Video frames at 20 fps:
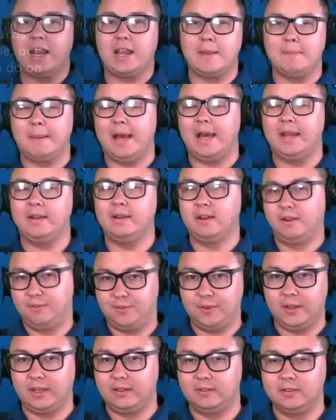about
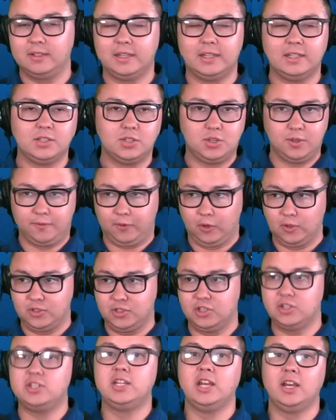Avila is the
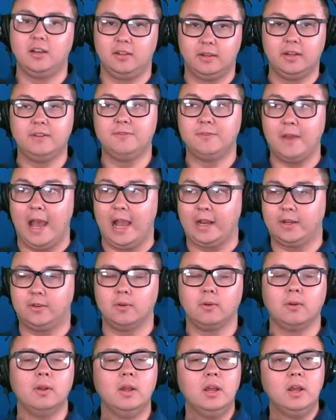versatility
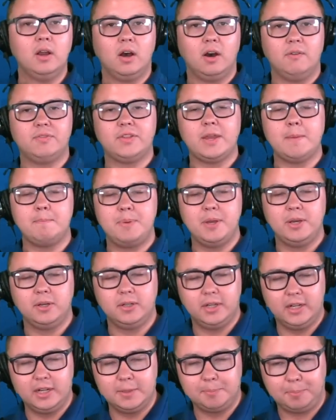factor of the
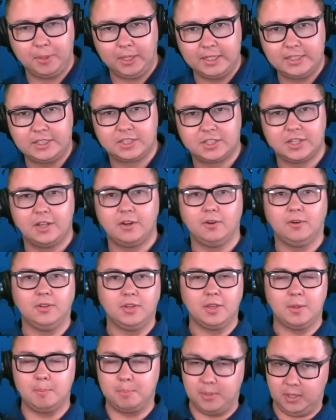ability to play center and
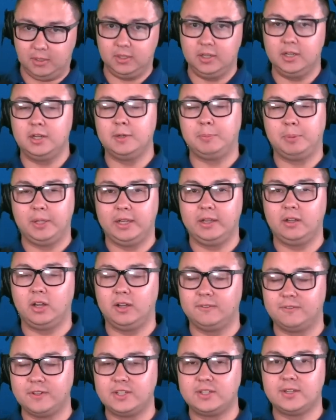the ability to play
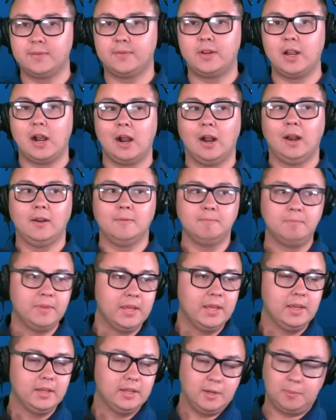offensive guard.
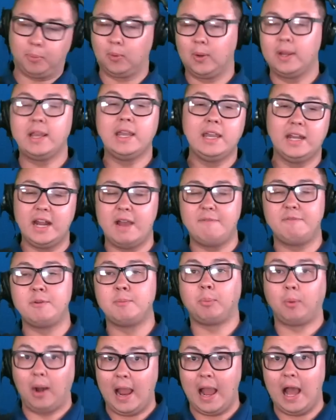You bring in Evan
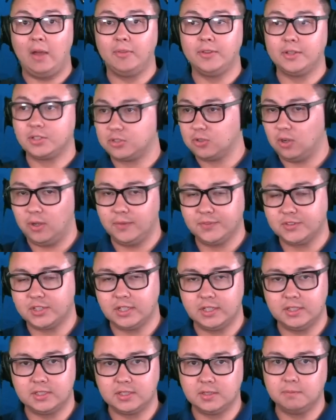Brown this
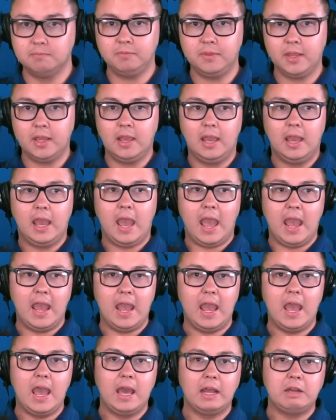offseason,
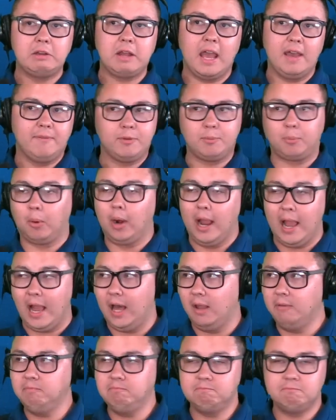and Evan
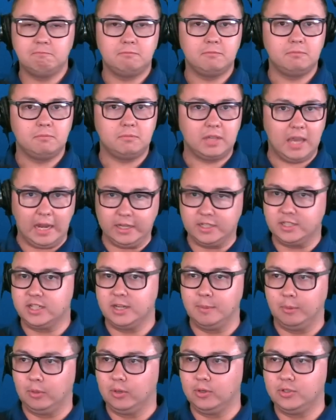Brown, kind of
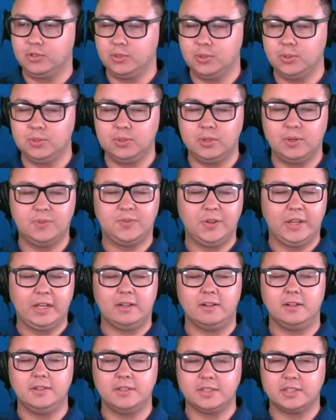similar to
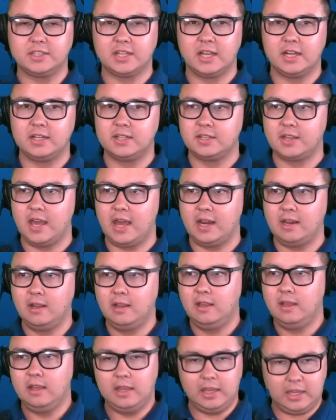Avila in the sense that
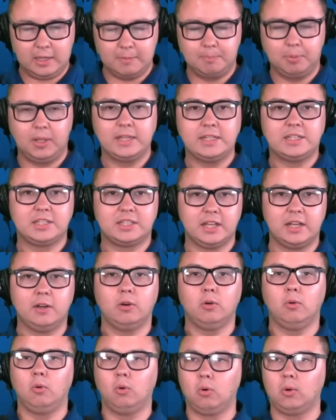he can play
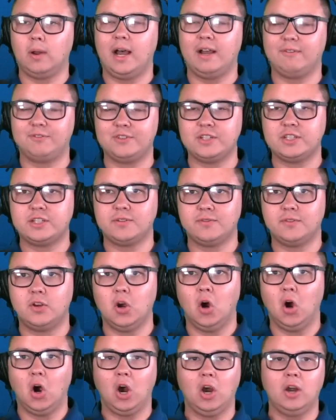center or offensive
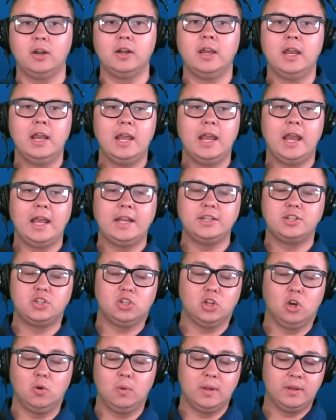guard. And
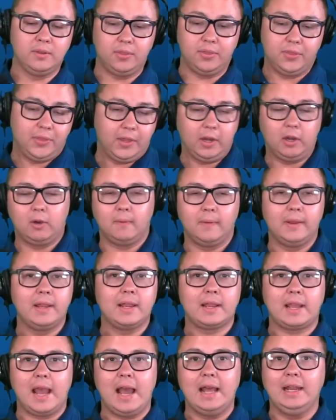so, in theory, a
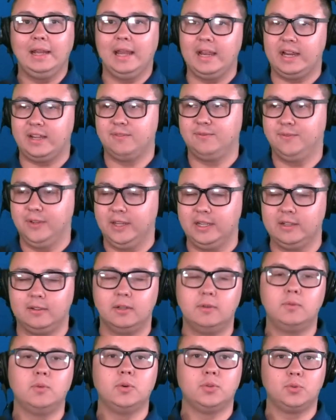guy like
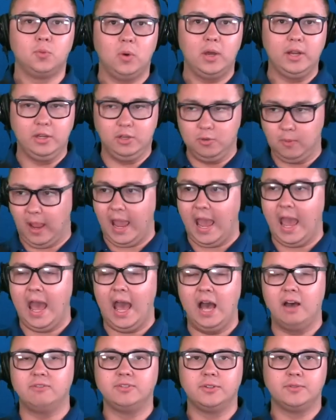Avila, with what you
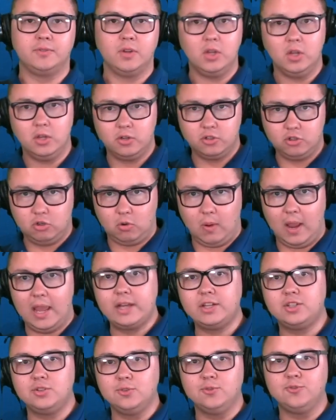have of
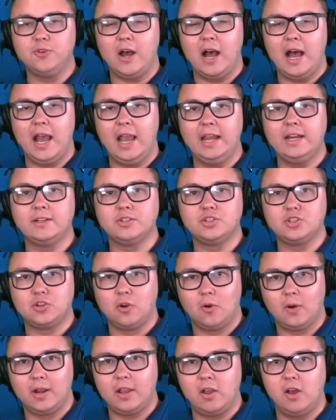trying to find a
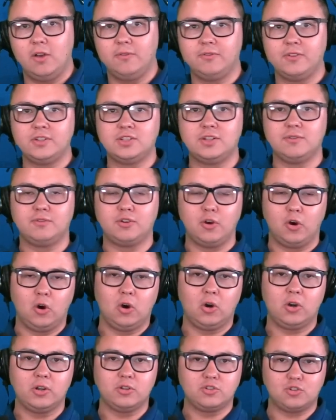starting offensive
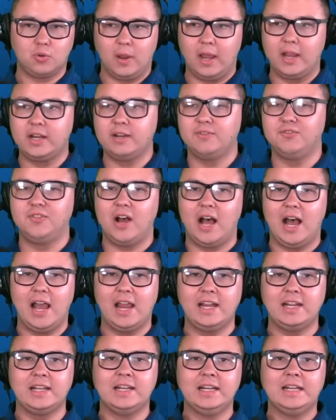guard and trying to
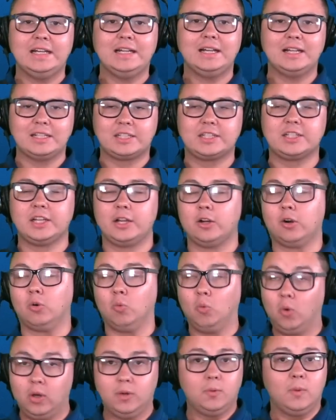find a center
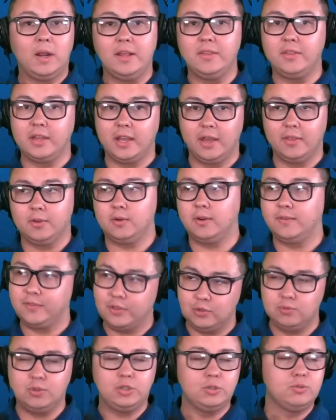one way or the other, if
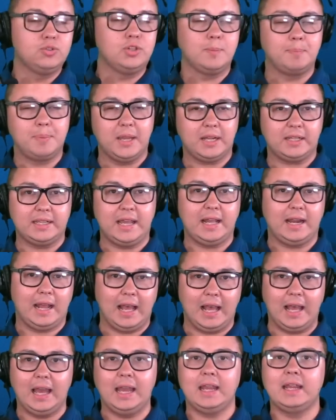you use a pick that
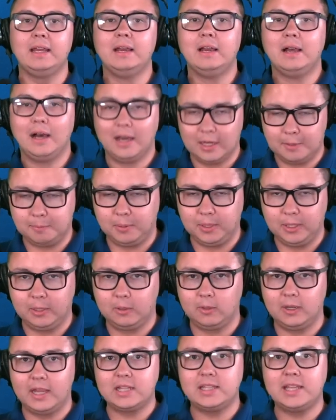high on a player
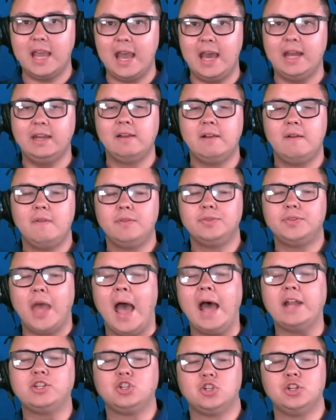like that,
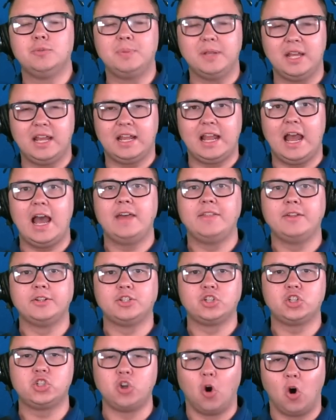that should be a guy that's
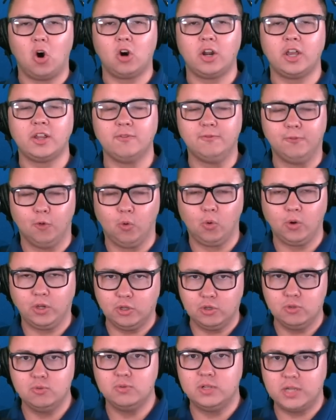starting for
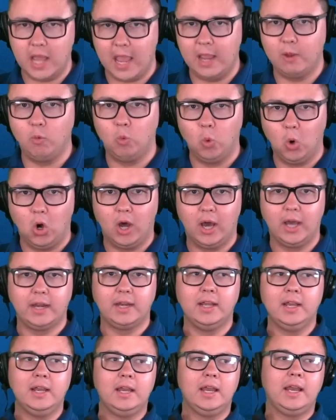you day one.
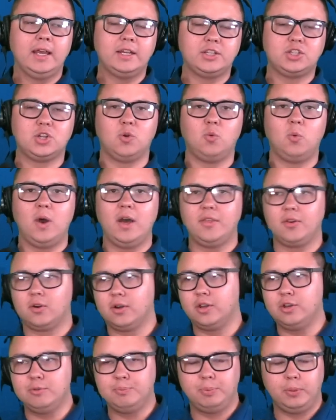And so whether
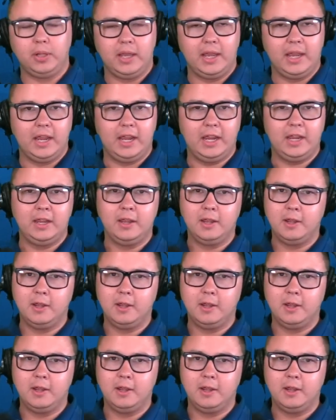you play